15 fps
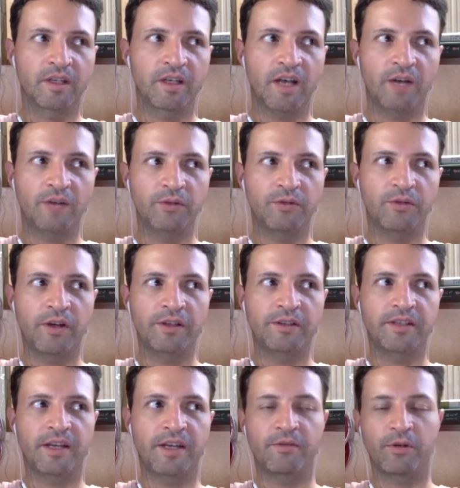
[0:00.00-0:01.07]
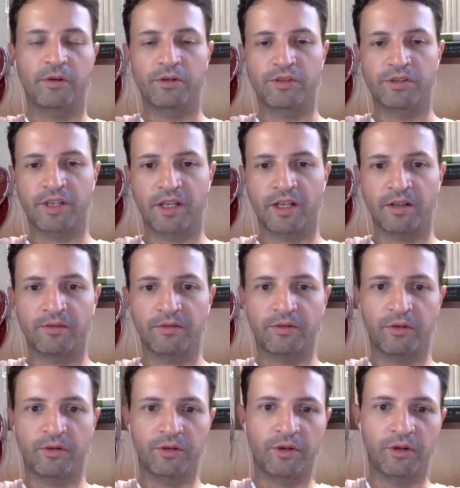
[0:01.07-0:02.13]
How do you find time for yourself,
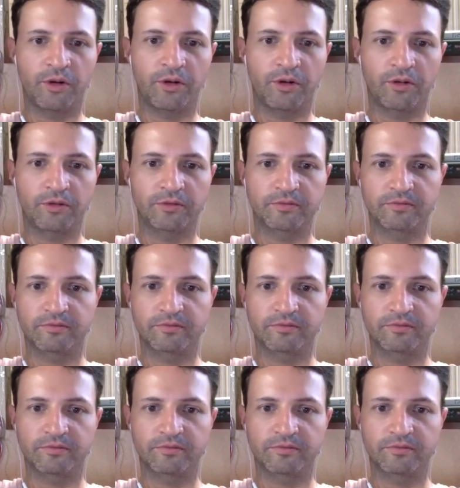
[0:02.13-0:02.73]
for your